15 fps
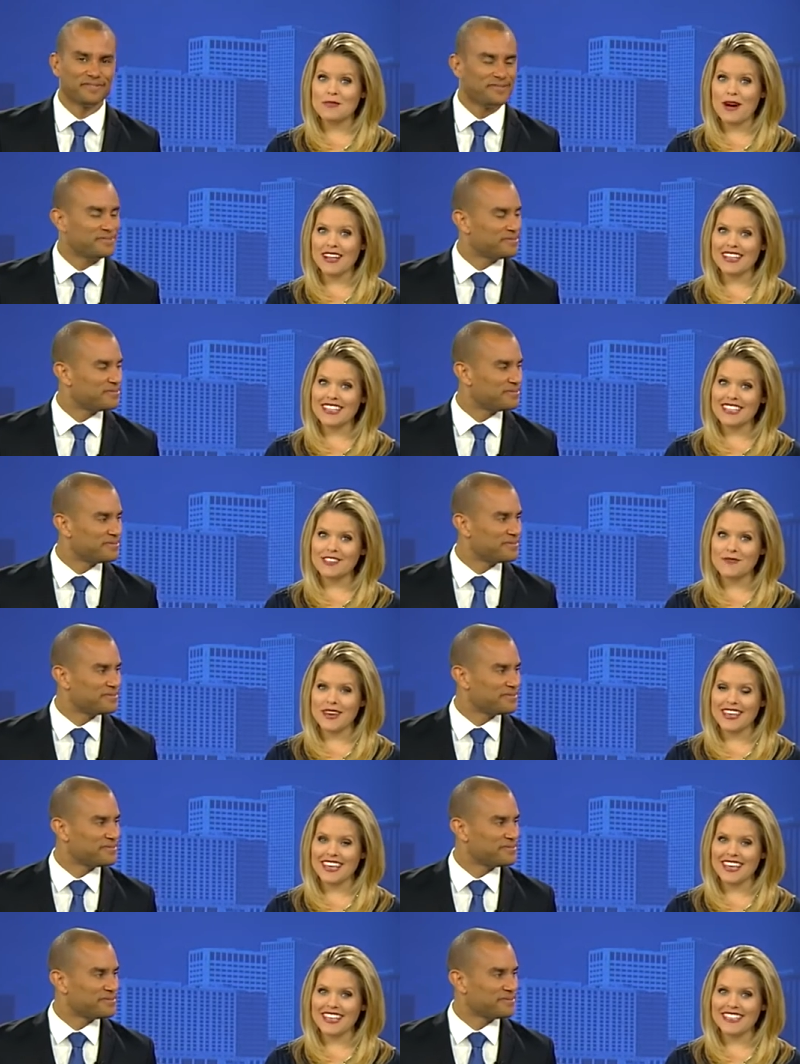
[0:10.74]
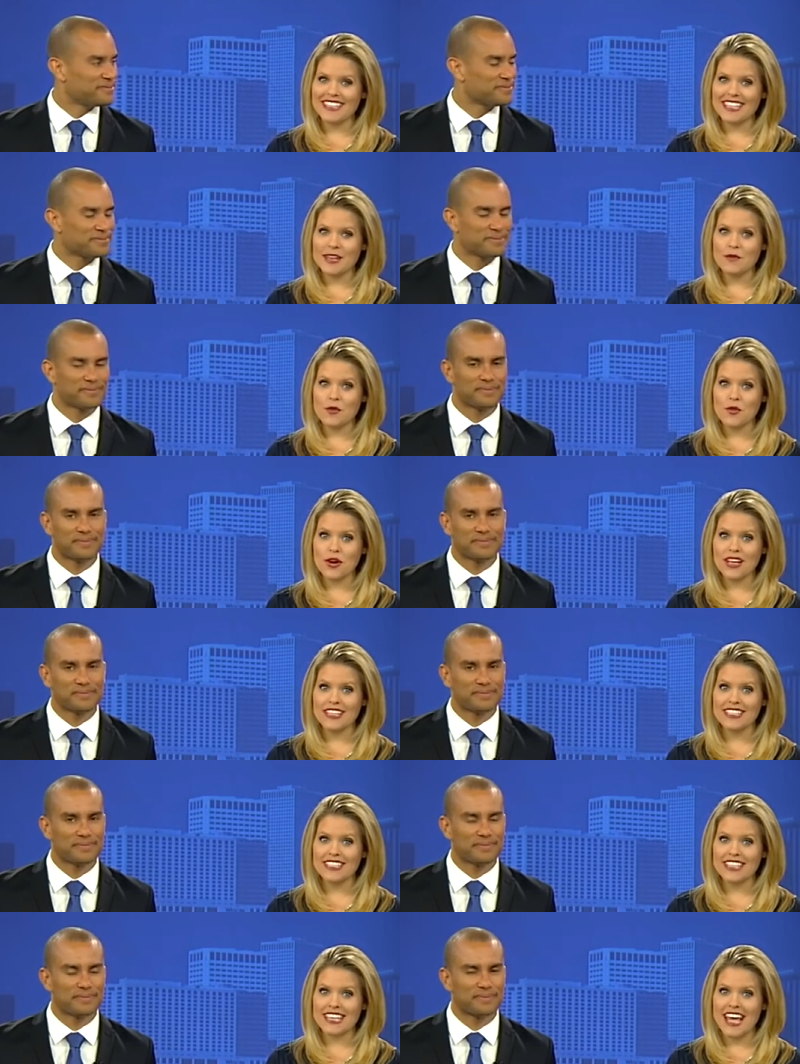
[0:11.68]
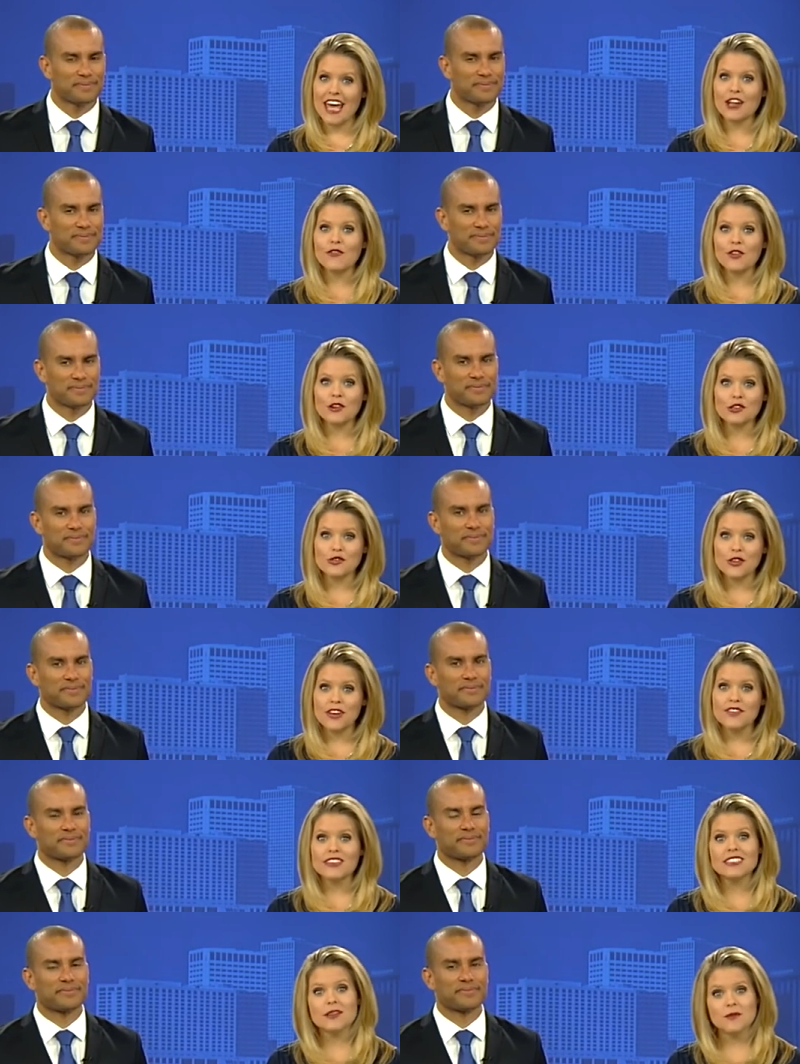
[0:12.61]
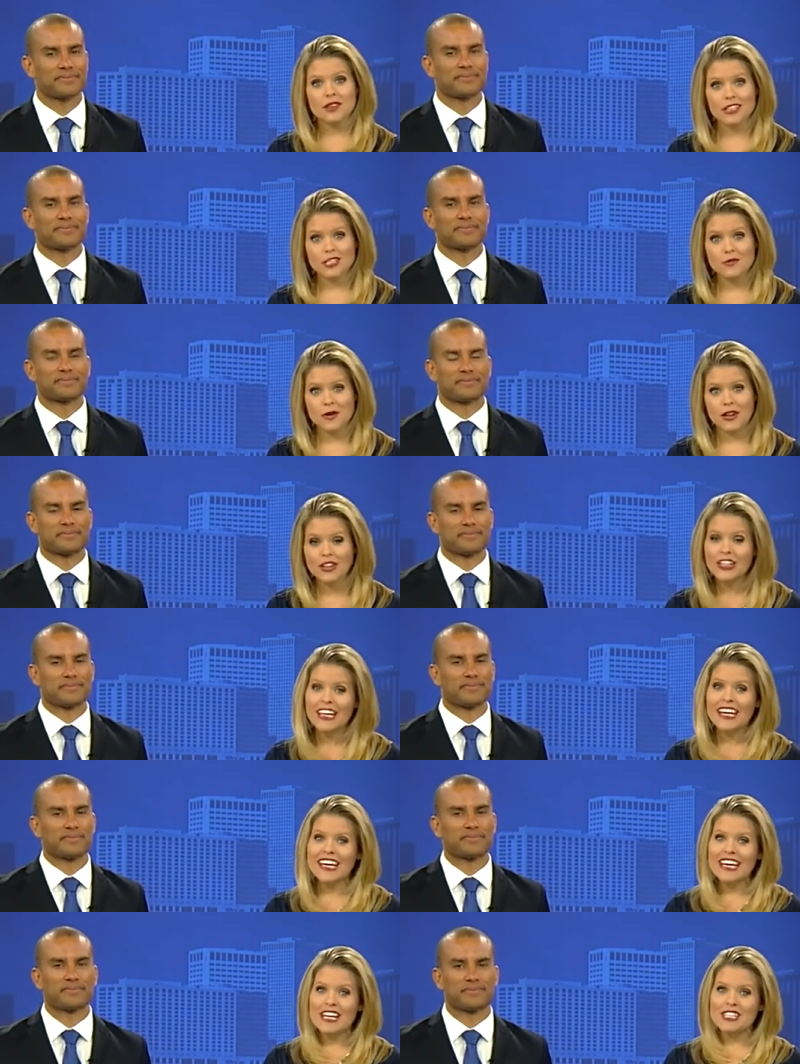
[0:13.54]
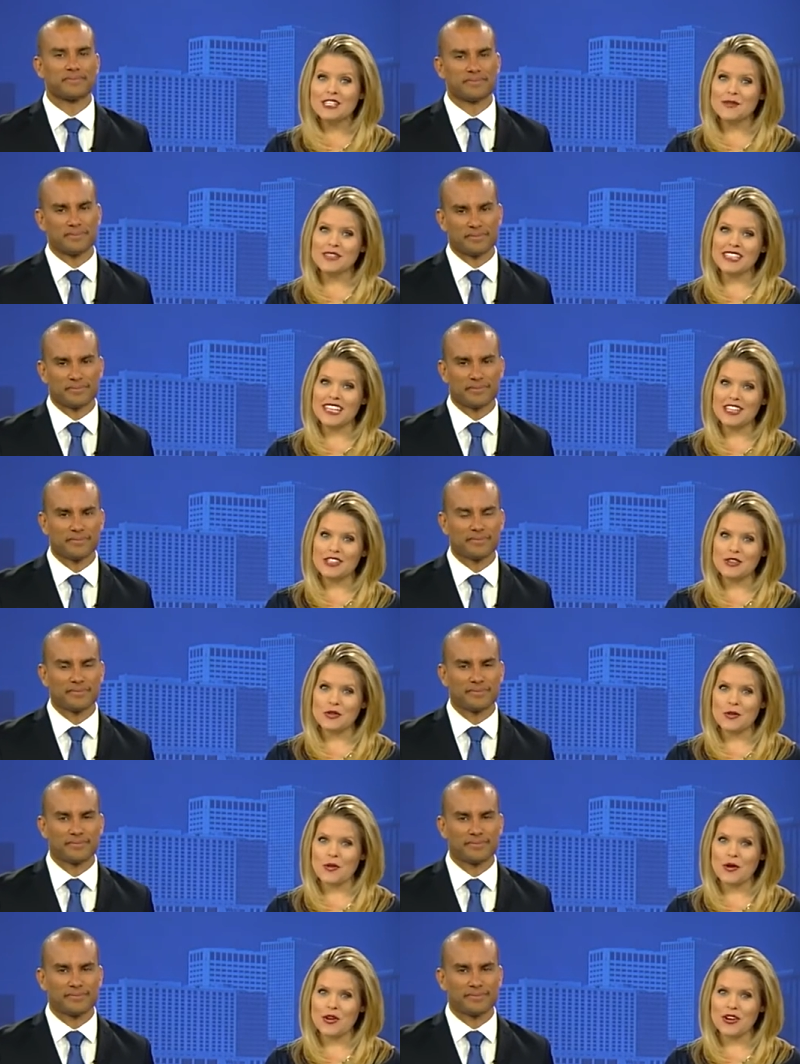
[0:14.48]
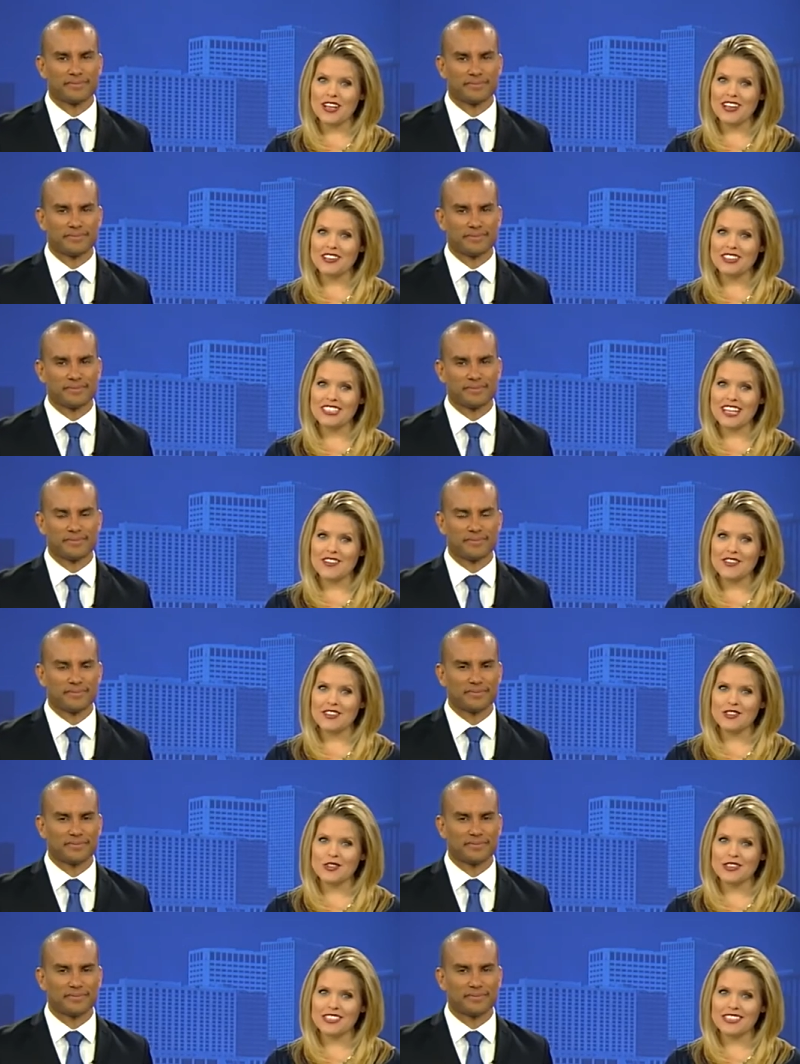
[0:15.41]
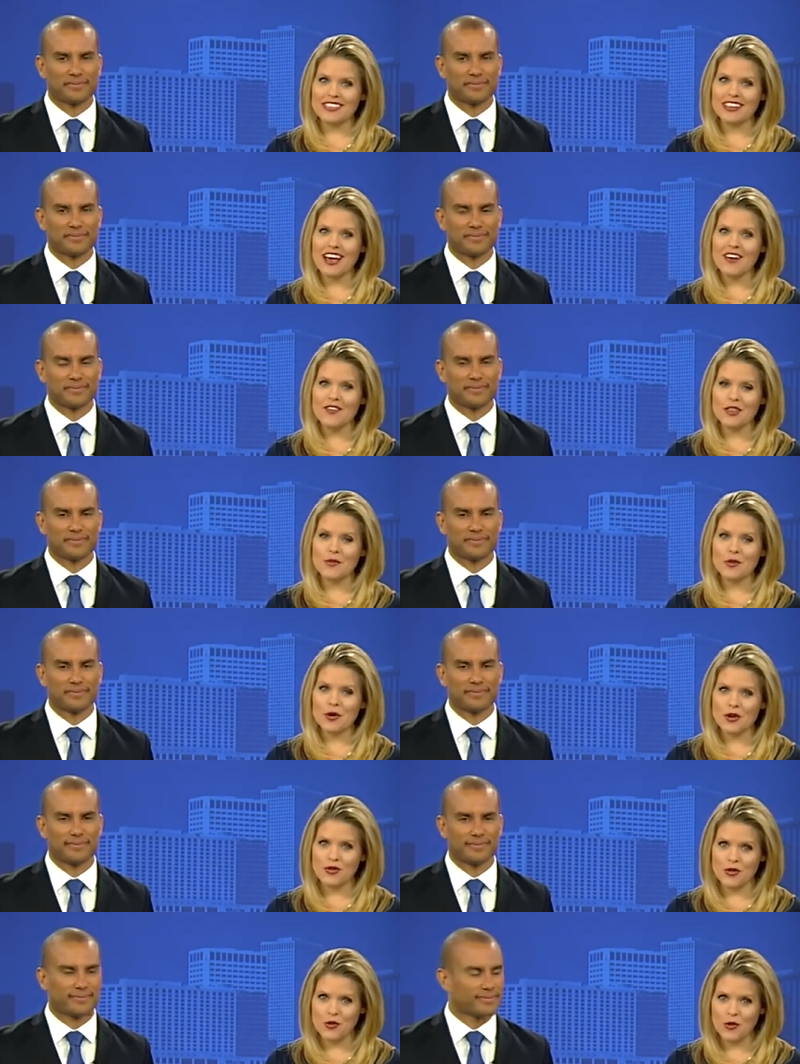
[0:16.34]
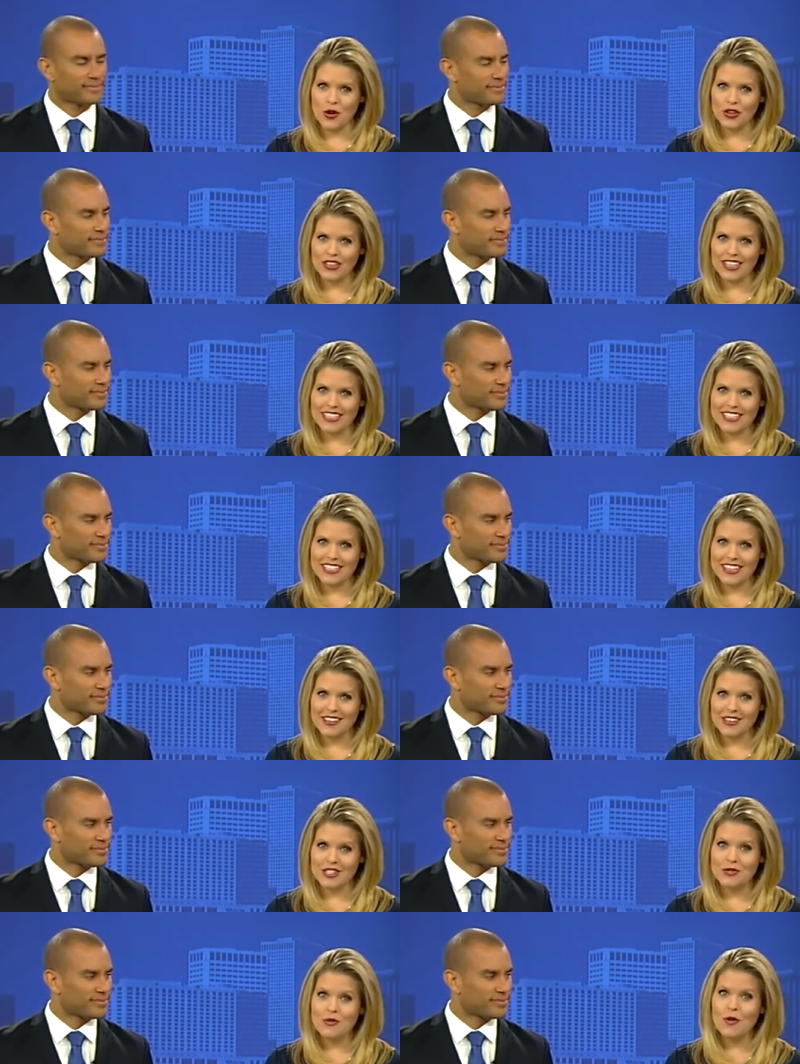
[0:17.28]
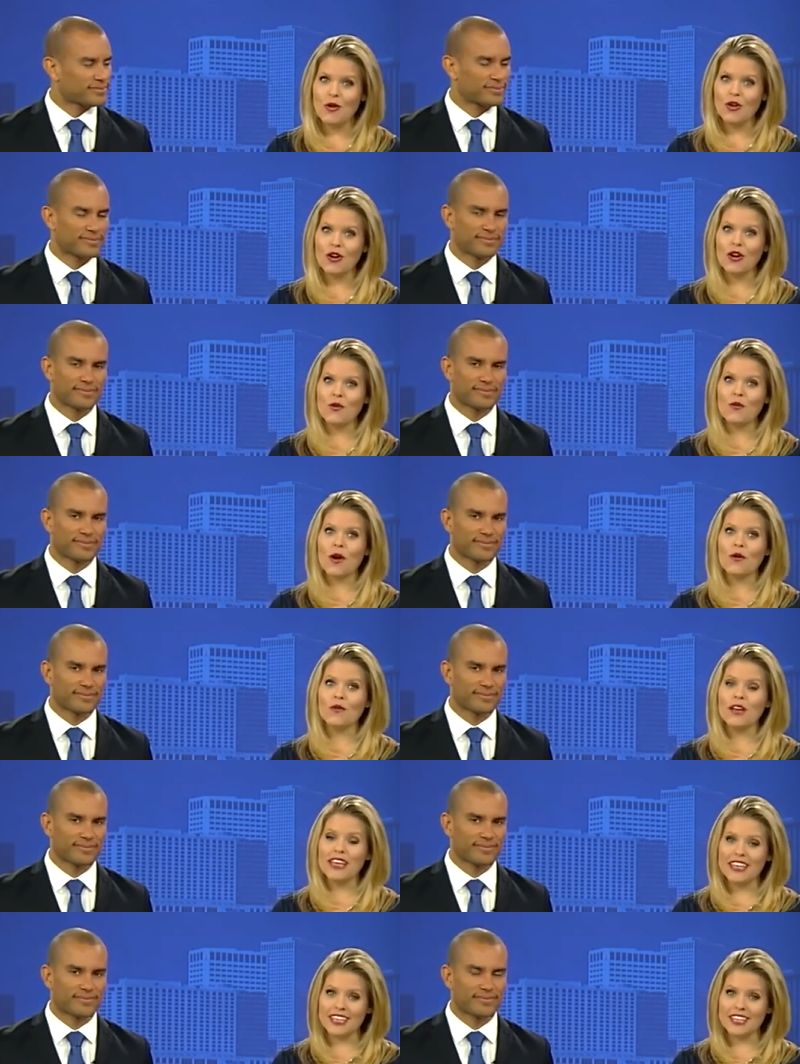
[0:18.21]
Speaker 1: Biden is making as he commemorates the anniversary of the stimulus bill. WDSU reporter Kelsey Davis joins us live at the Port of New Orleans to tell us more on what we can